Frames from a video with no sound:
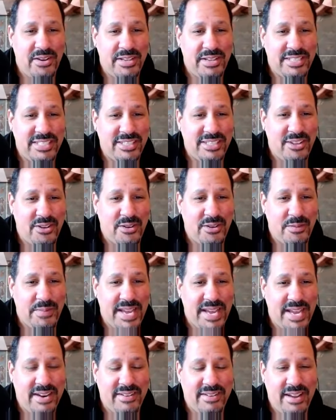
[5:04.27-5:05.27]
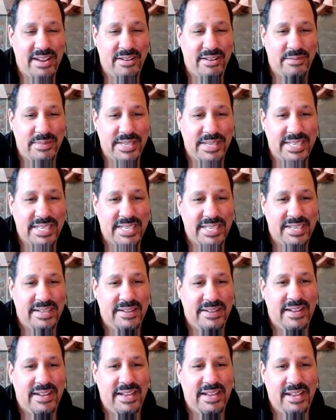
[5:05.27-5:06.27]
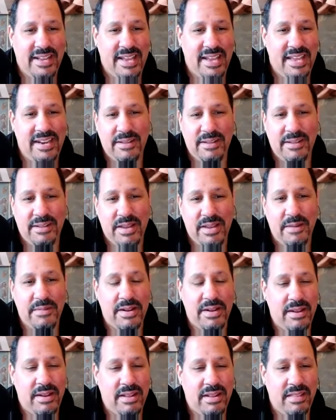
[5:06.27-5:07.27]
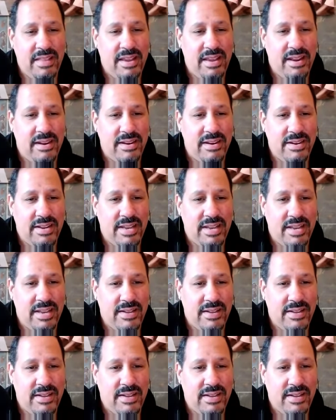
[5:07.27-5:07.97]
into the whole background, but I ended up coming out of there, and